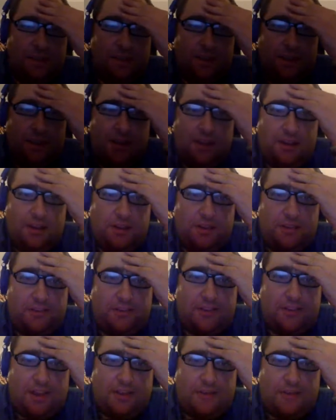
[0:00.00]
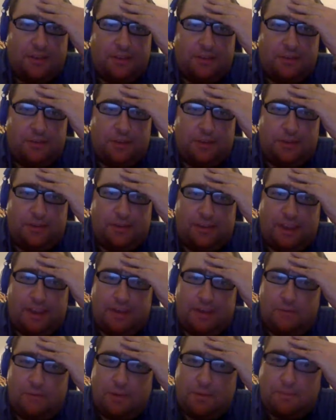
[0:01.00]
in the 7th
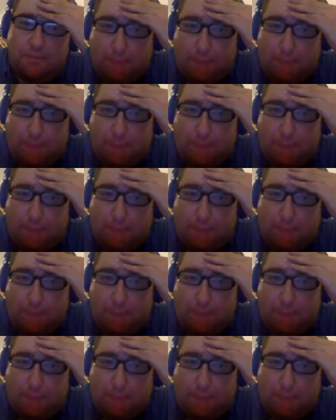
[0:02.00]
when